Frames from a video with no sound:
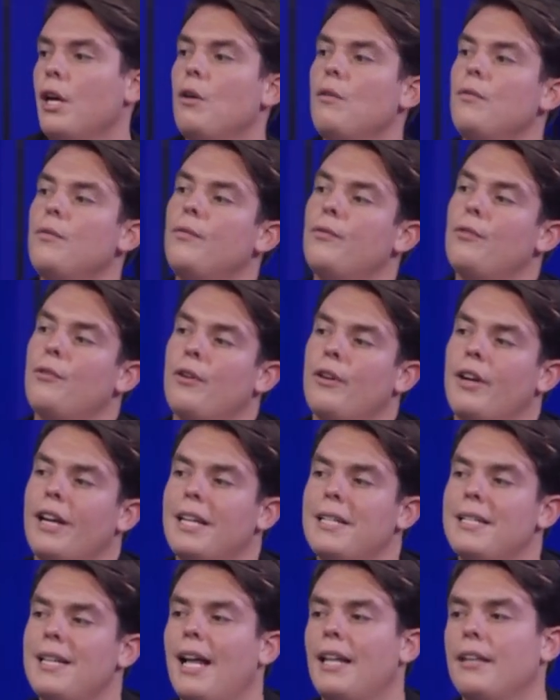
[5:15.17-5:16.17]
go for
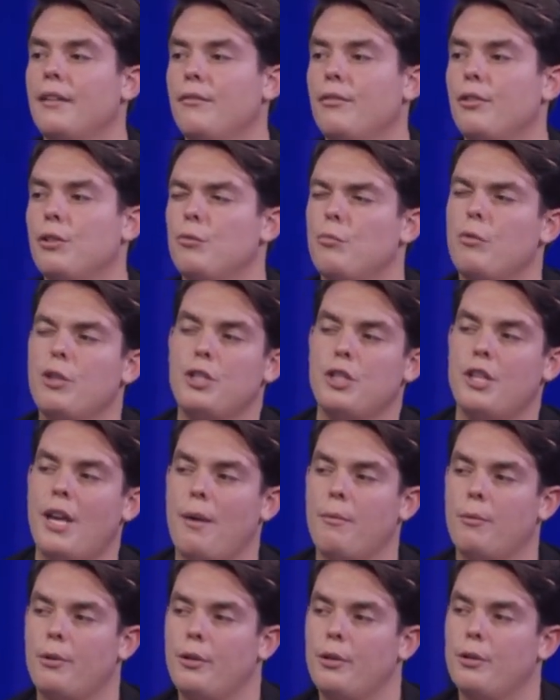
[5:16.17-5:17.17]
Italian food, which
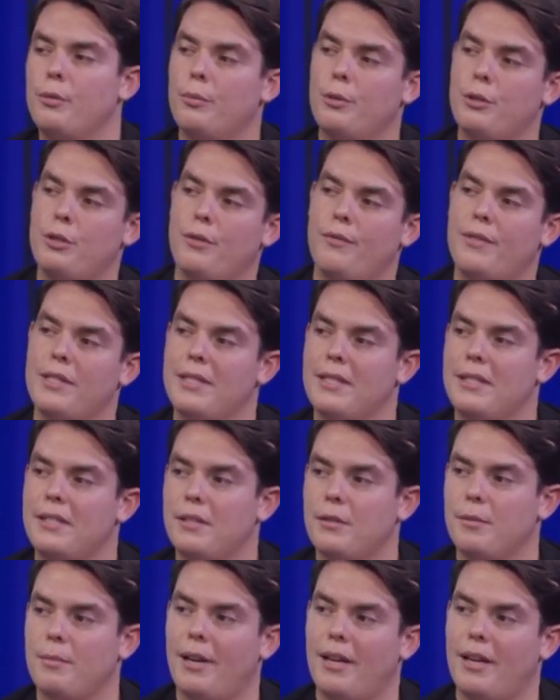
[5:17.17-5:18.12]
neighborhood would you visit in Dubai?